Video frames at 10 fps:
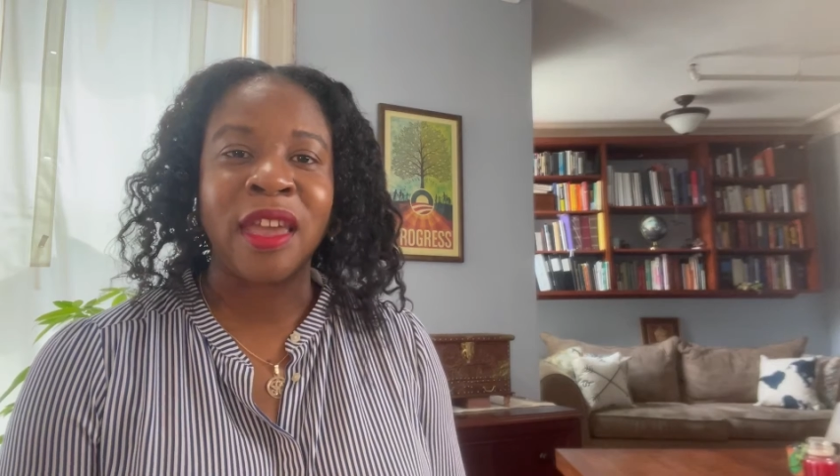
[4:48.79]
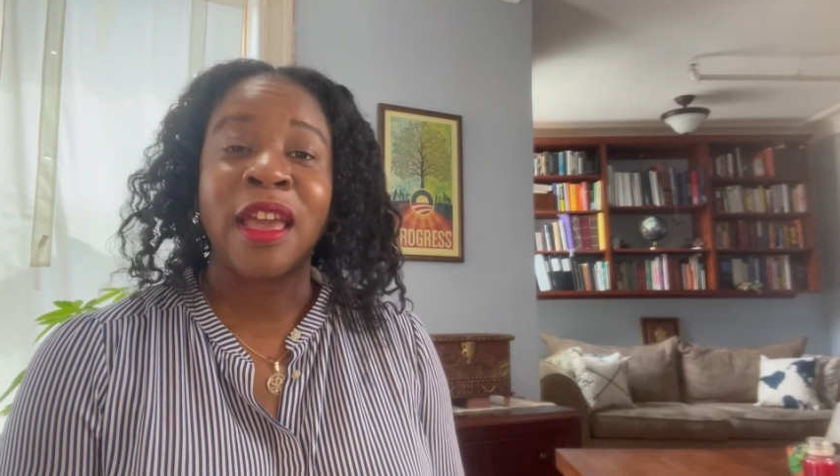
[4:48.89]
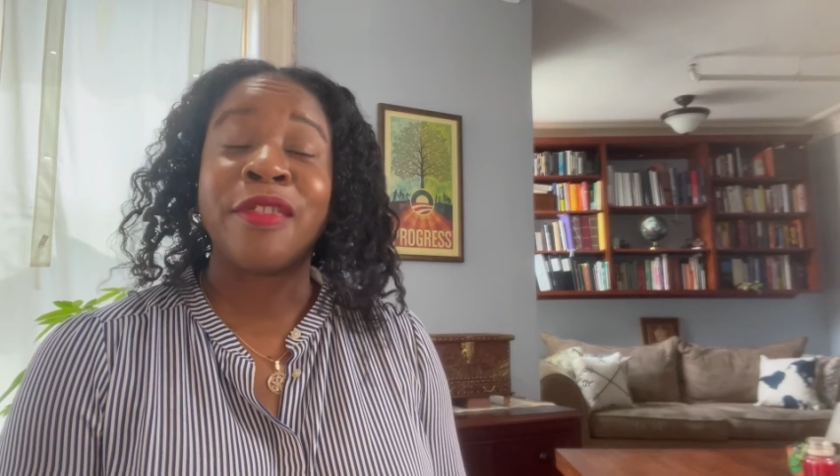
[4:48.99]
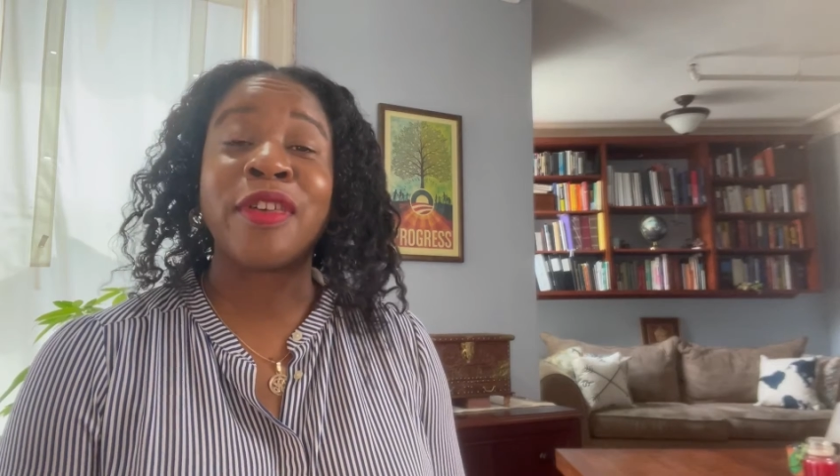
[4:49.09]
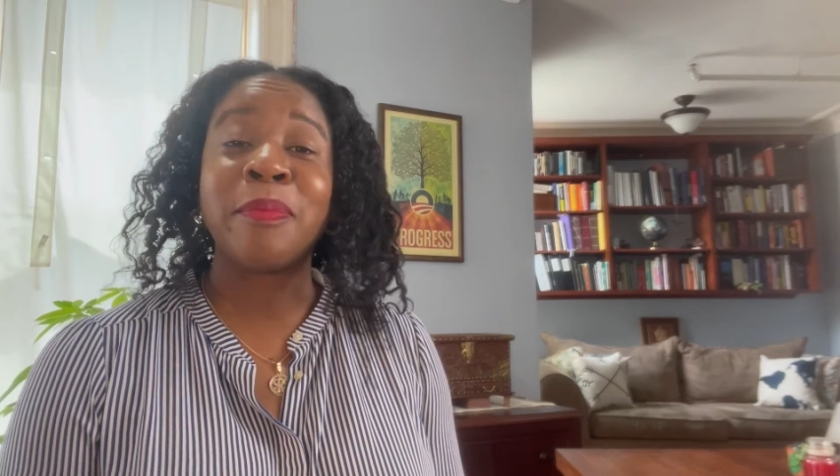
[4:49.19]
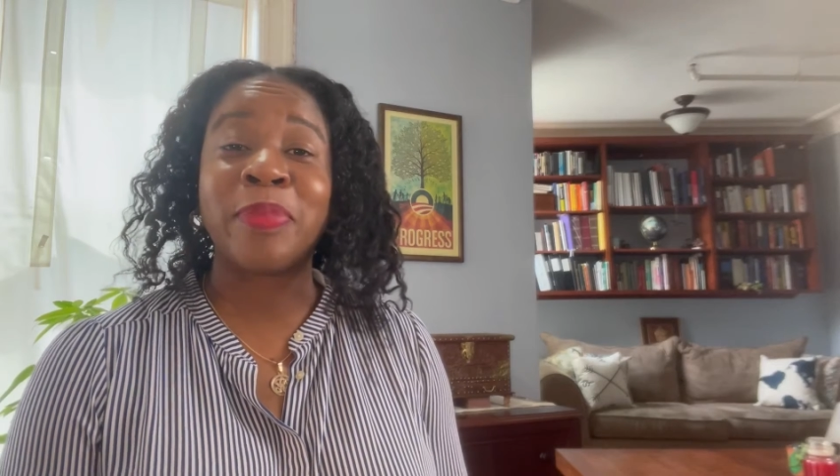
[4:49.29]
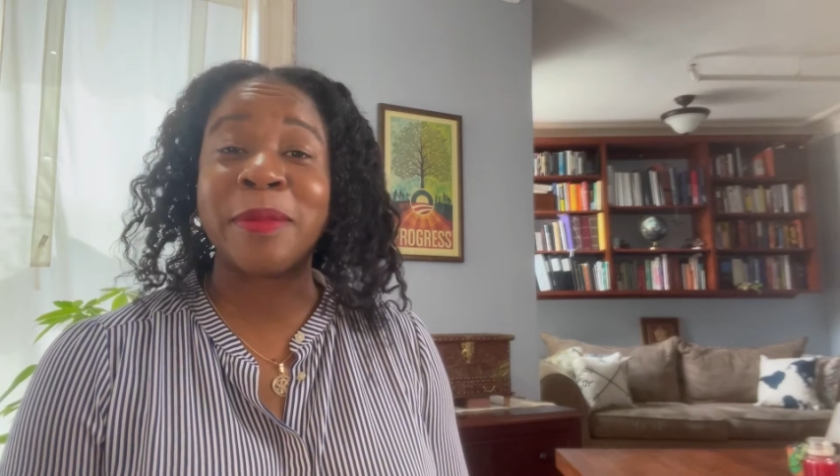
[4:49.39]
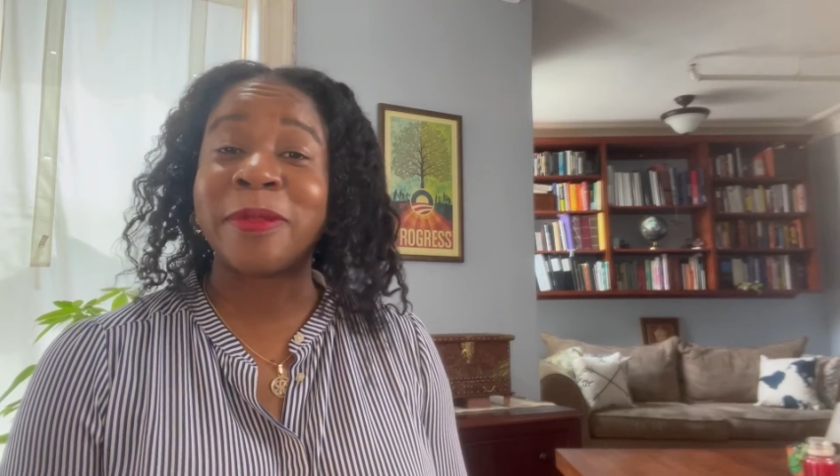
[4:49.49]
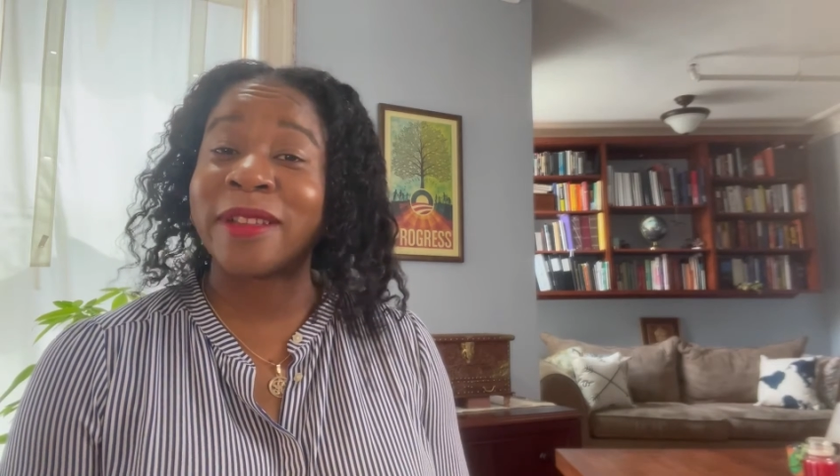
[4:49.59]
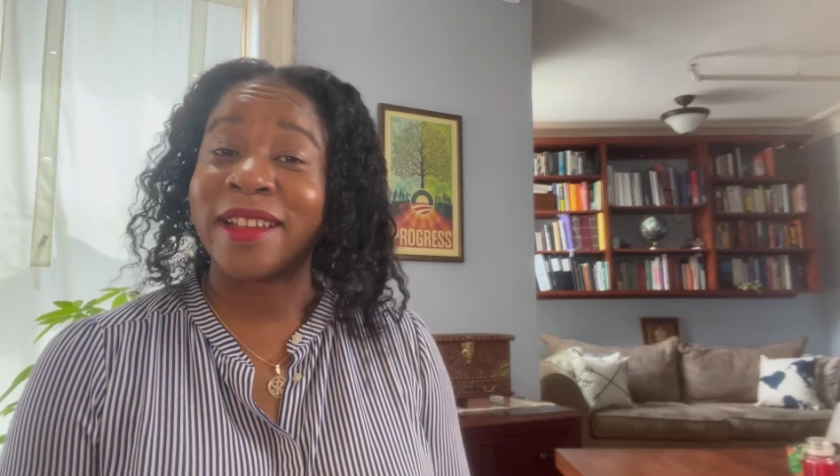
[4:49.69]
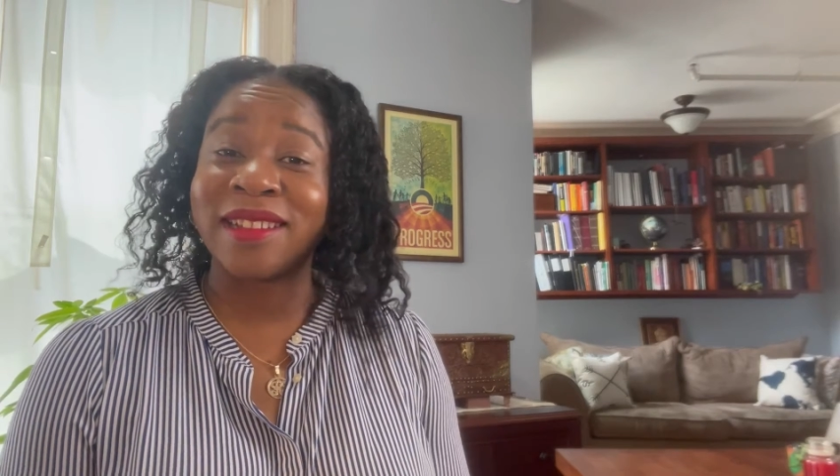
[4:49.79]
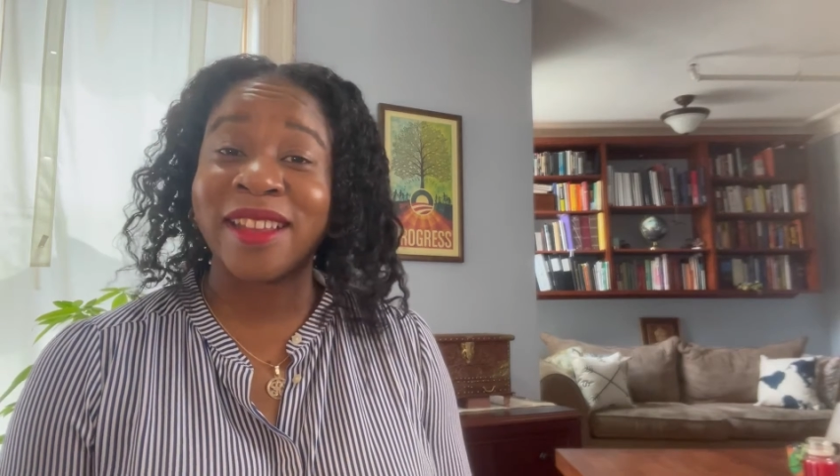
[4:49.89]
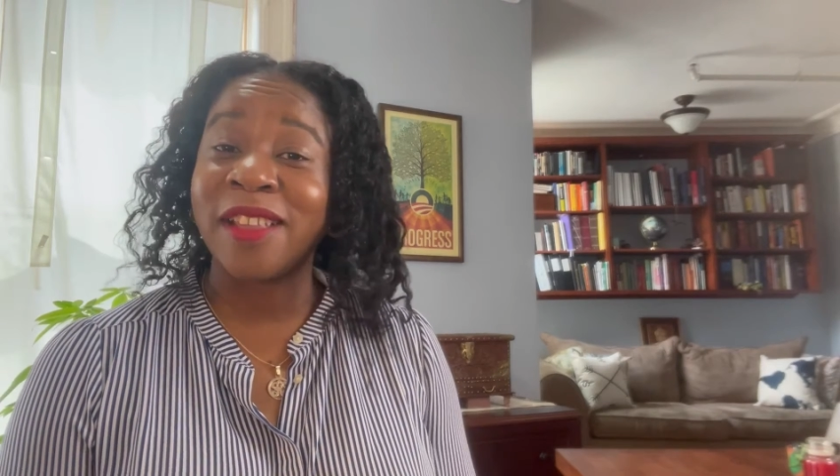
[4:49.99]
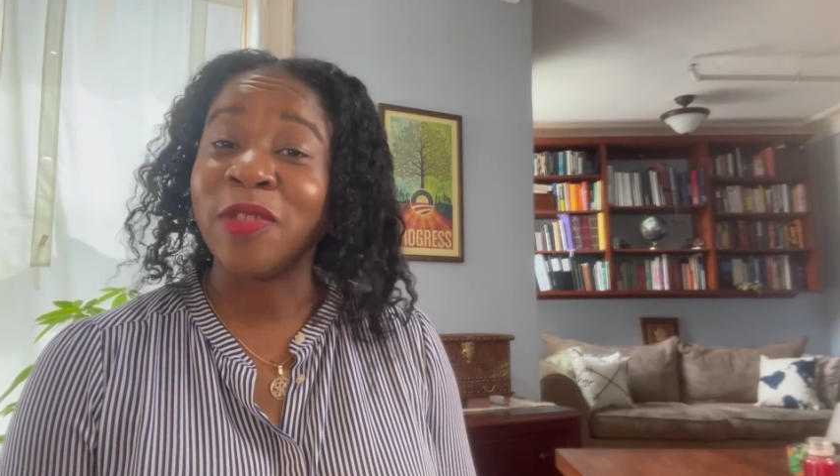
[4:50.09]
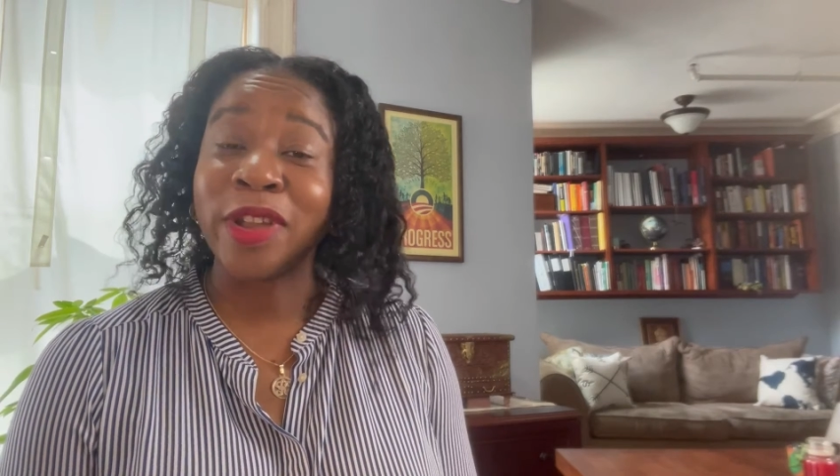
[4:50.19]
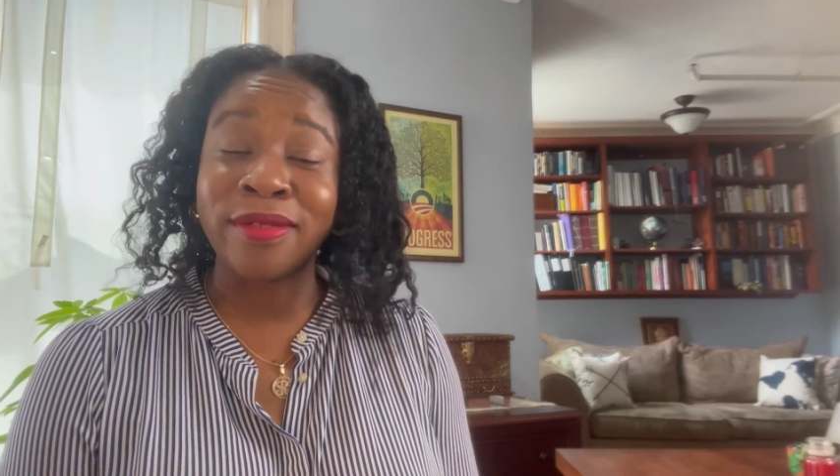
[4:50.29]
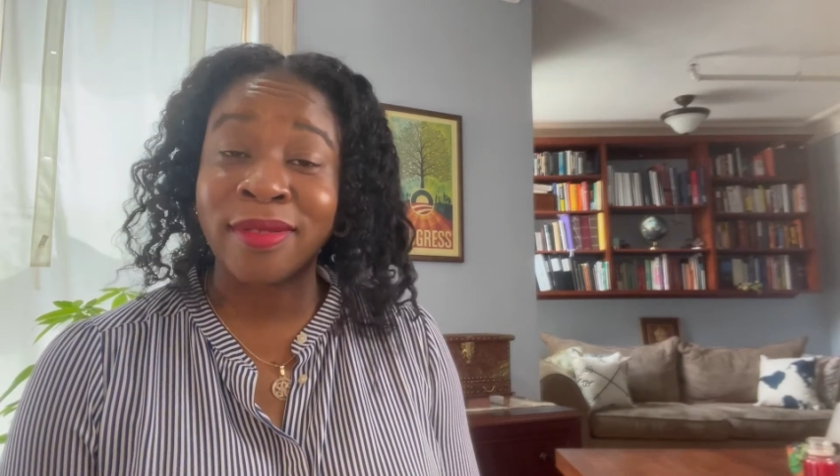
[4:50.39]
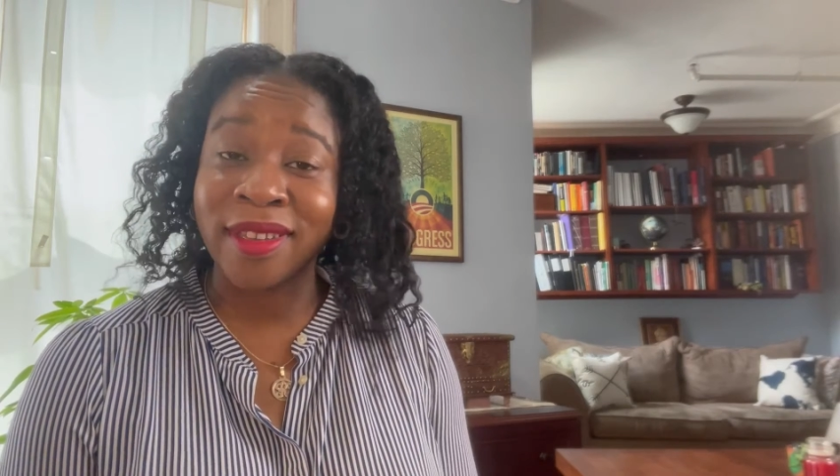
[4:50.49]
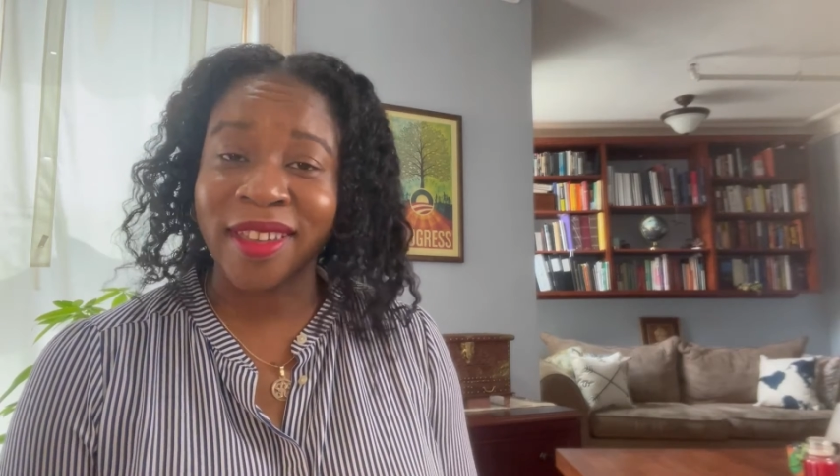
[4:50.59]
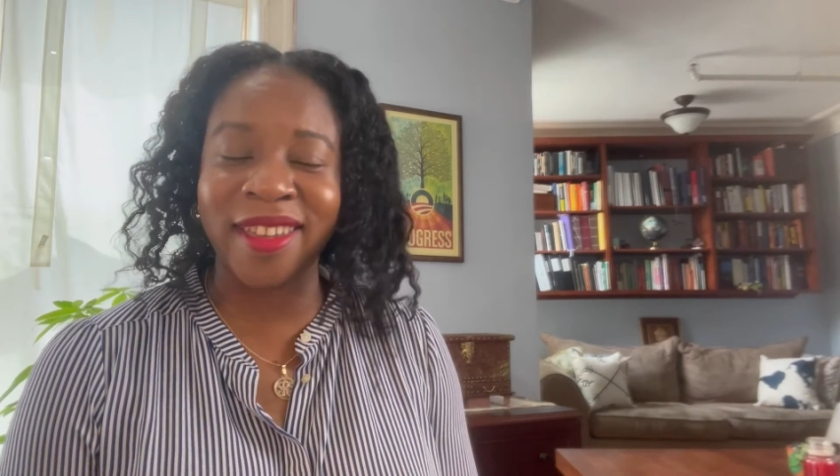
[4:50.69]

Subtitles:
some people like to take the risk